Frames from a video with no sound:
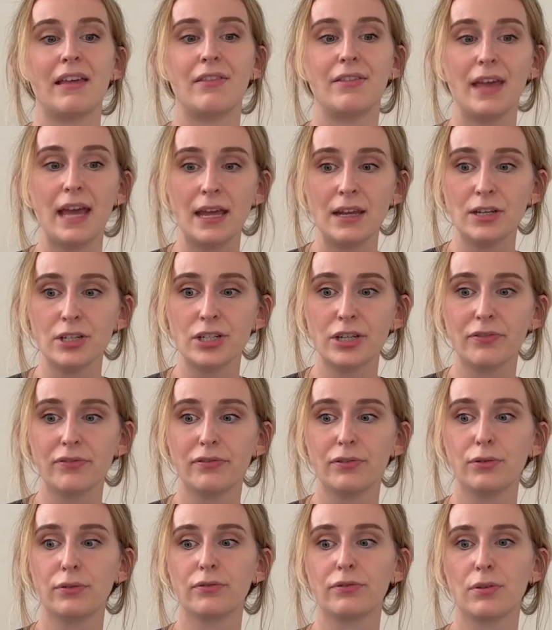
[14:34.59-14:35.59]
Then she
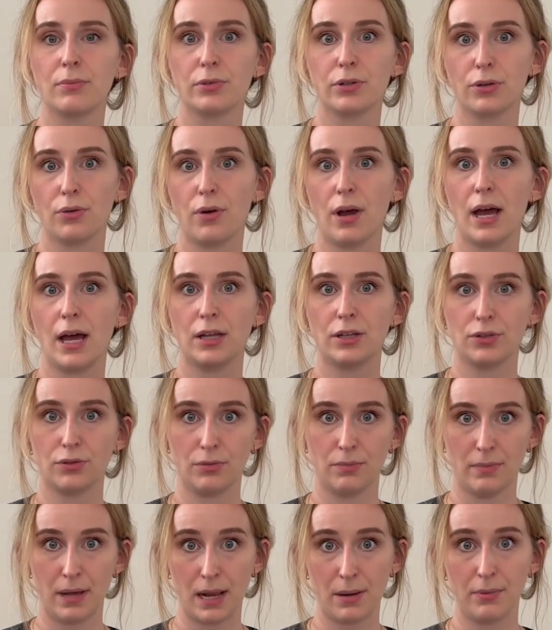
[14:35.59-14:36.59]
flew from Doha to
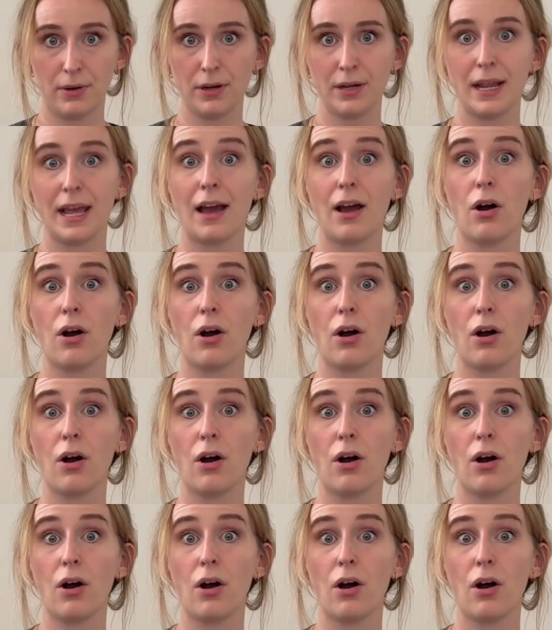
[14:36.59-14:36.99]
Melbourne.